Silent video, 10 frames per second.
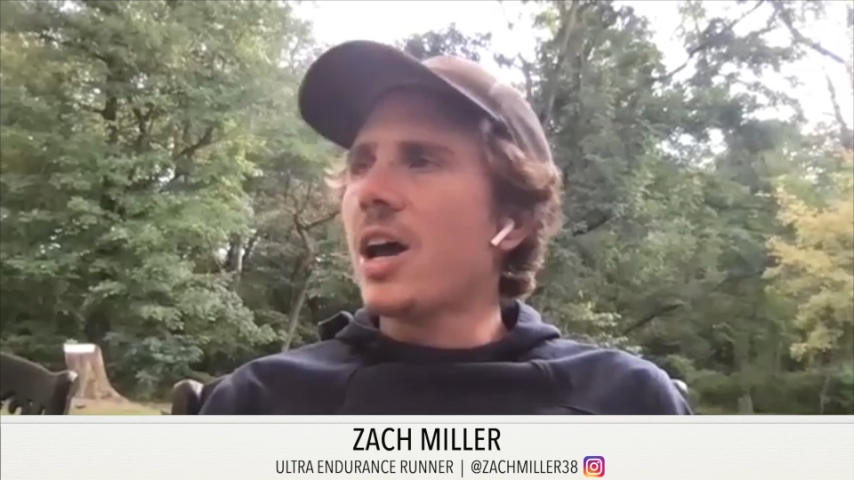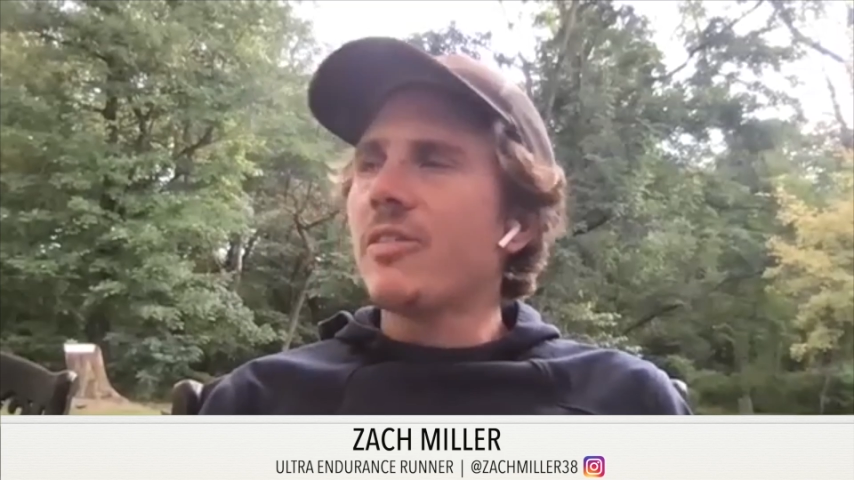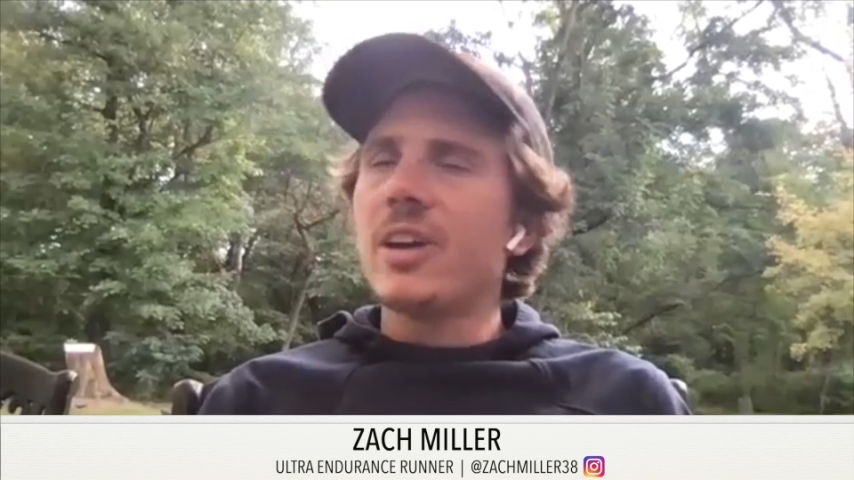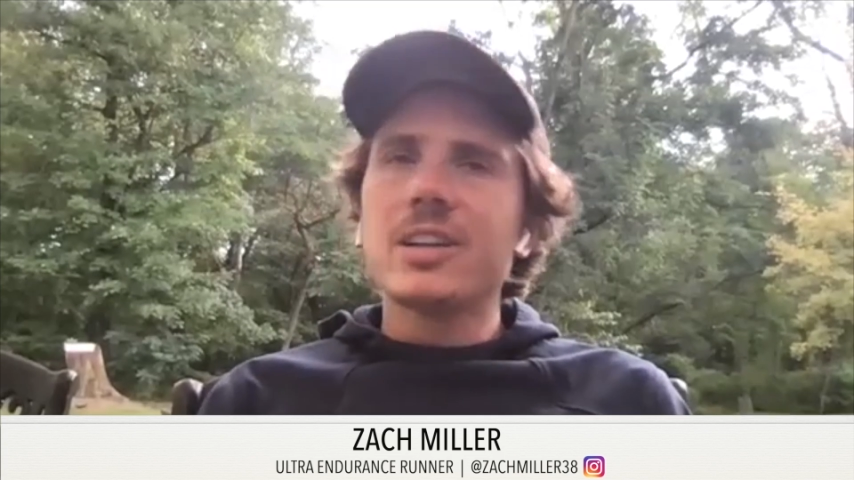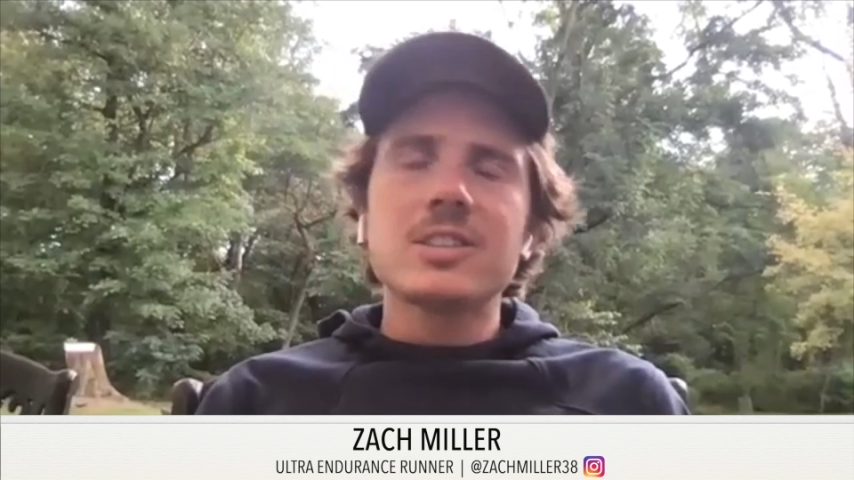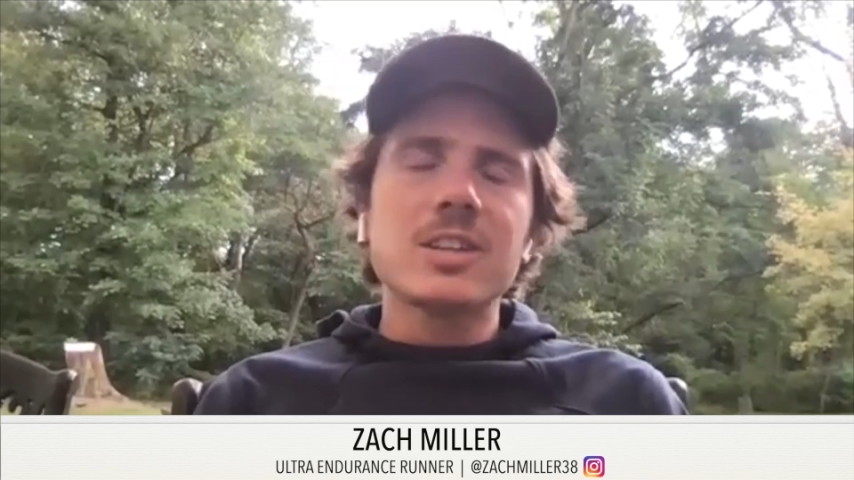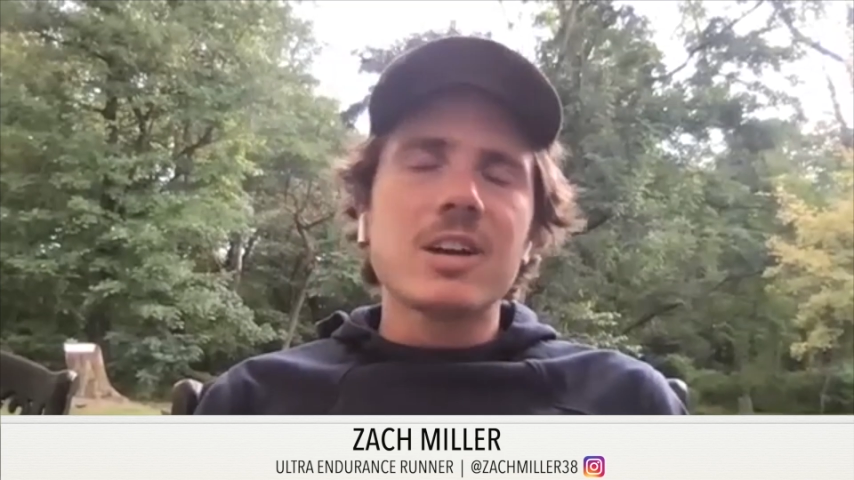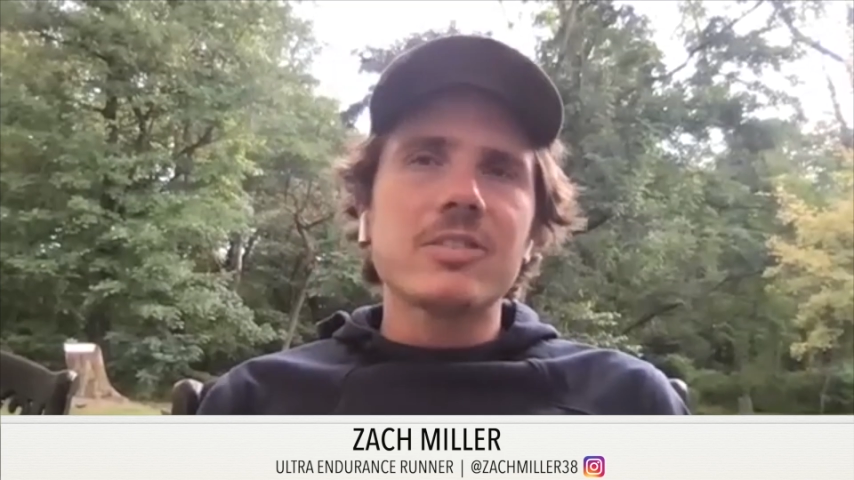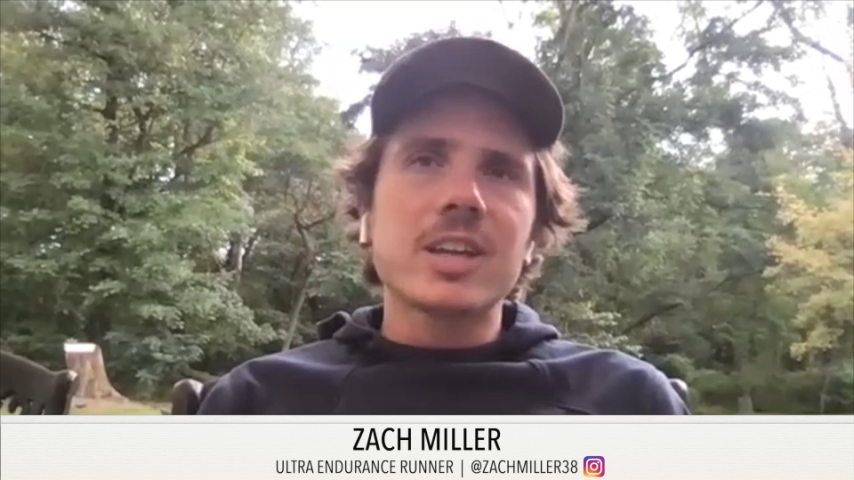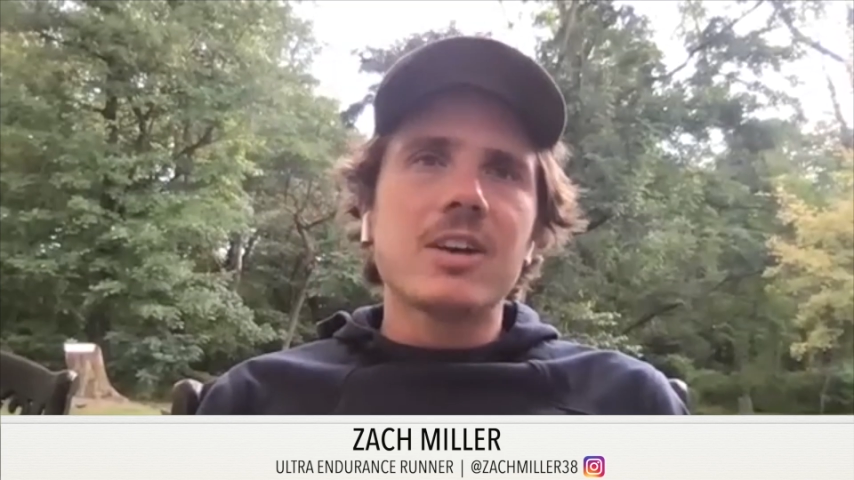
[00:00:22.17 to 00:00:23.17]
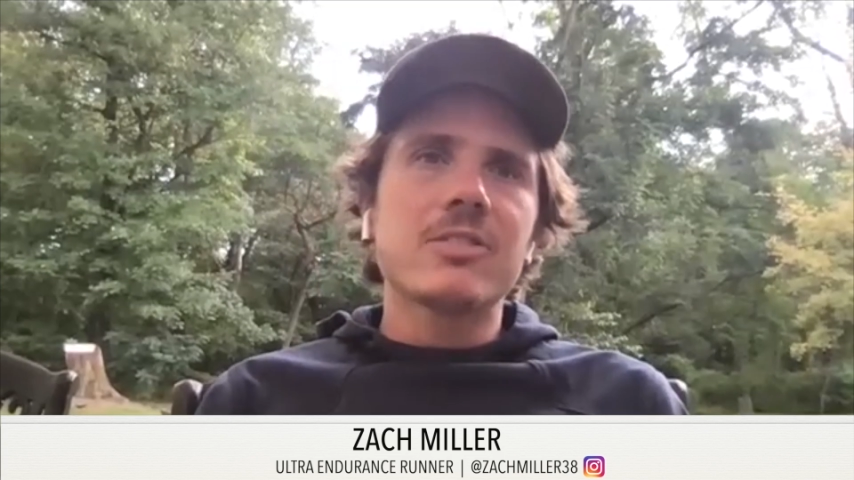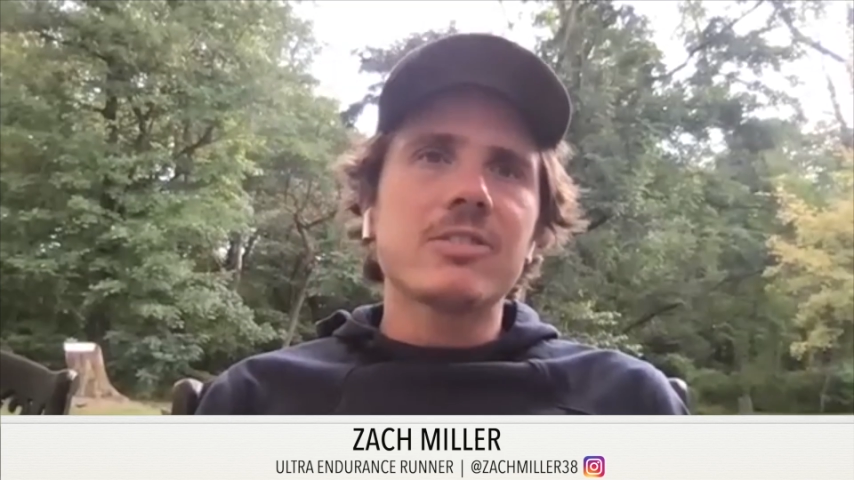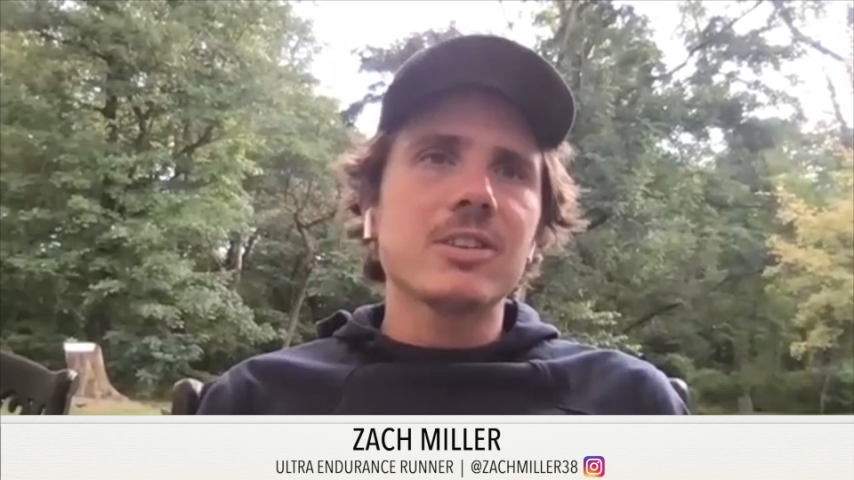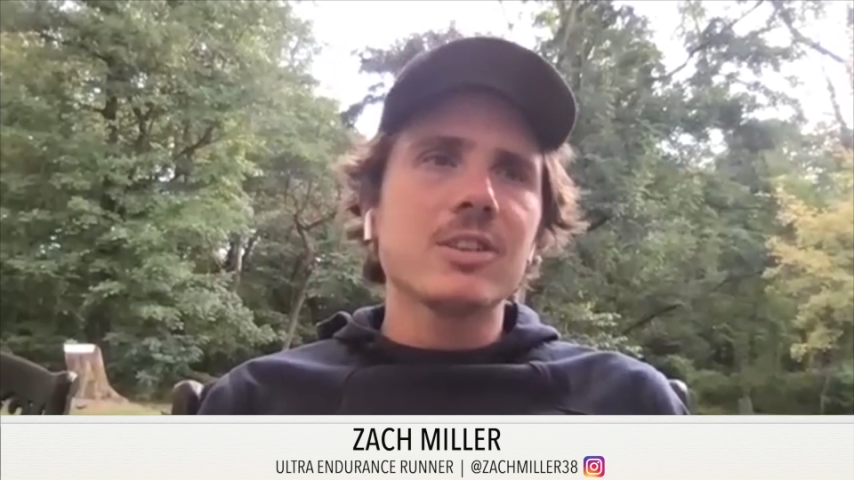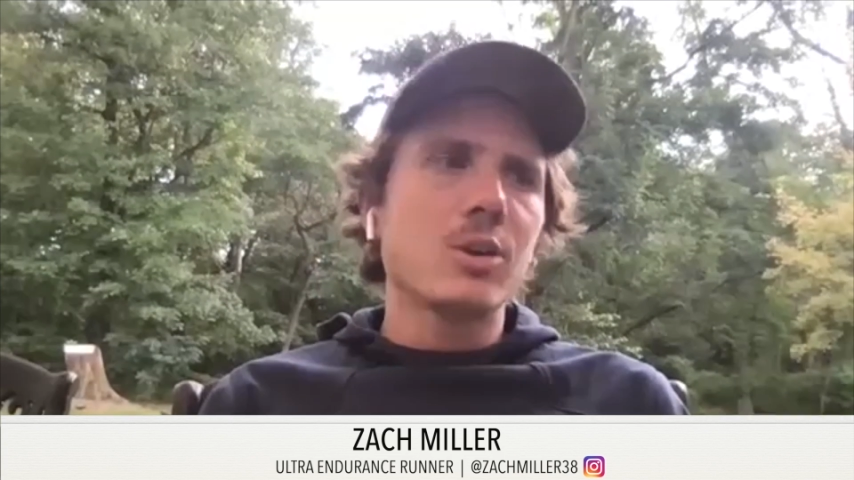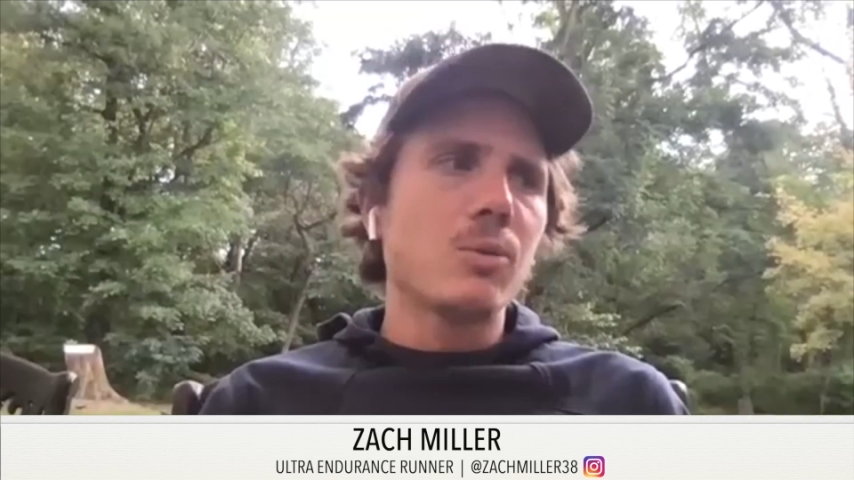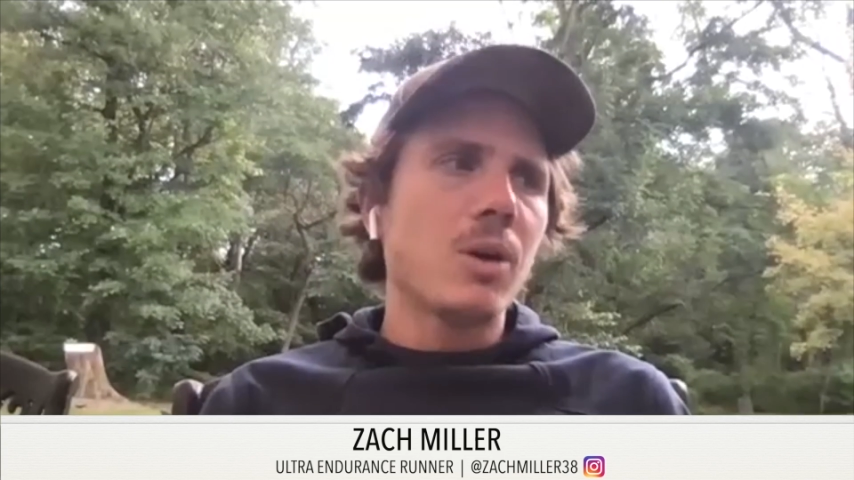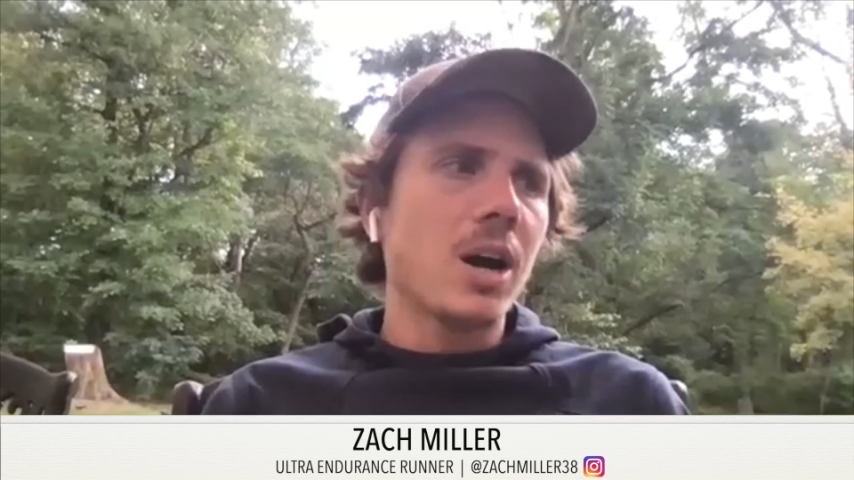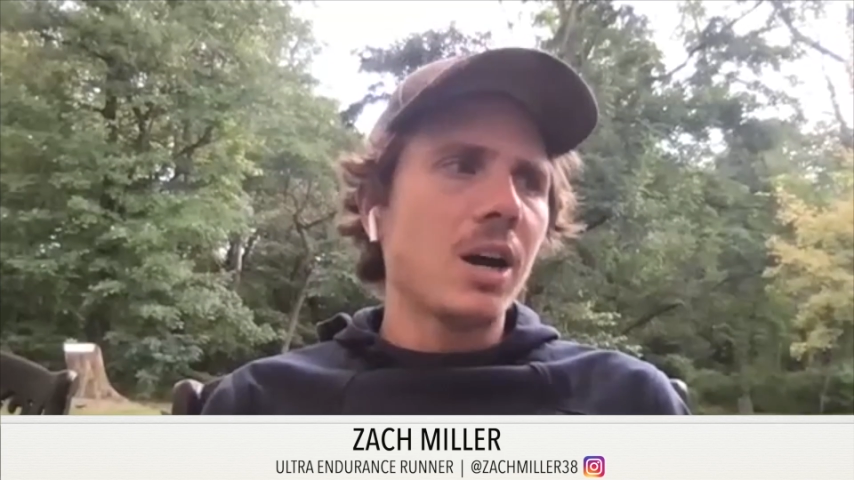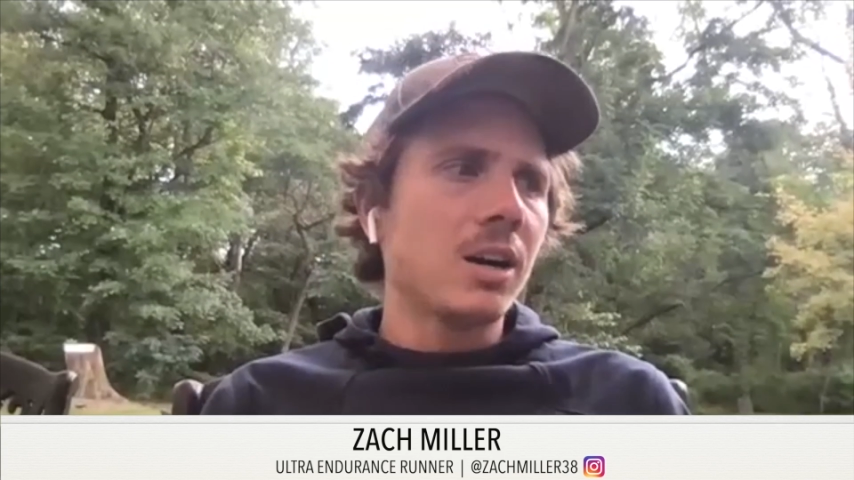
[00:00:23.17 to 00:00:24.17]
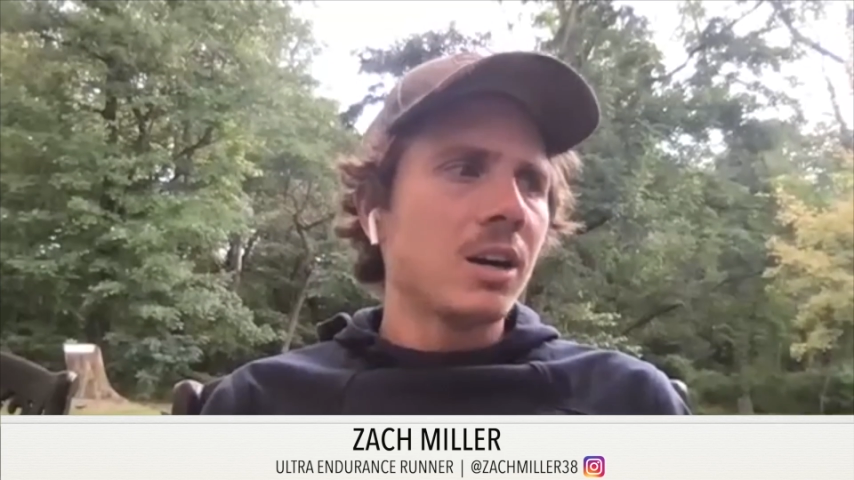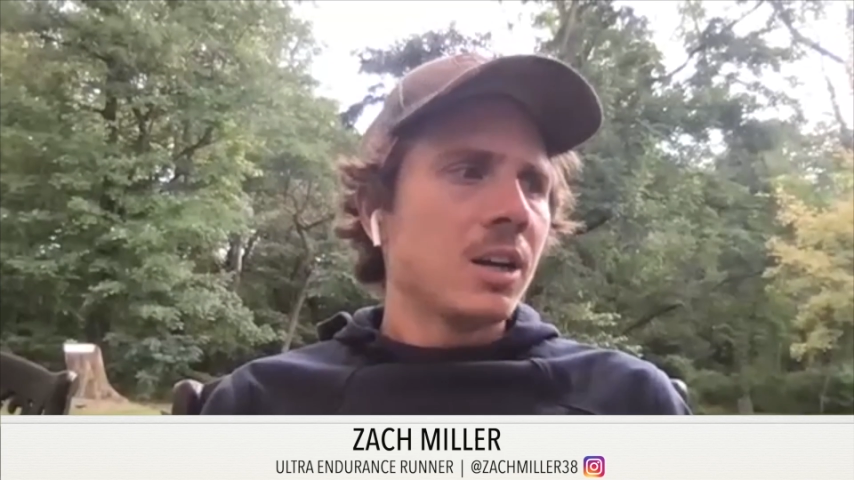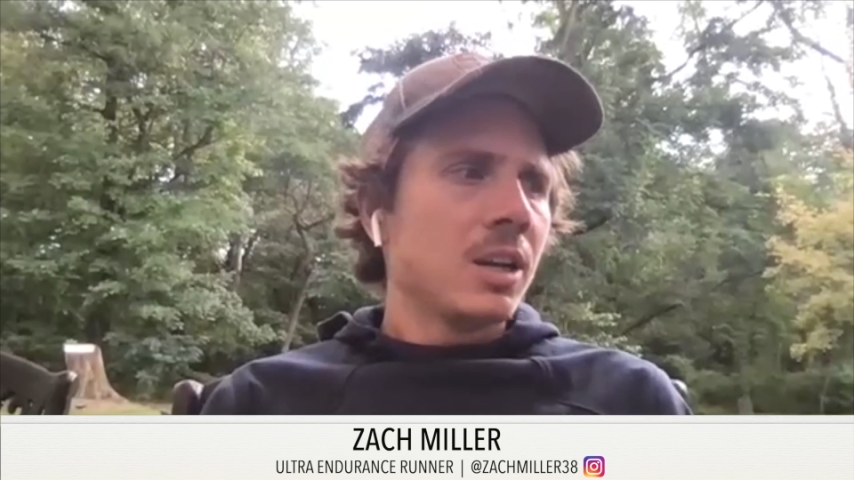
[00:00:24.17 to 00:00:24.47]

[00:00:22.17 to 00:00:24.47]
had a Strava account for a little while,